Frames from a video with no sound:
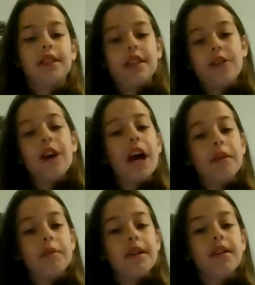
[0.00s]
go
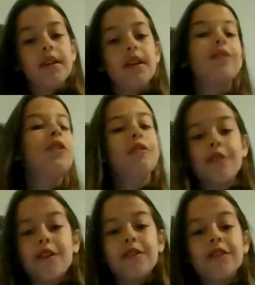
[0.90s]
at me. If you
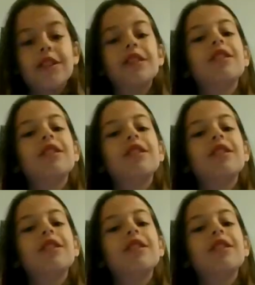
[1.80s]
don't,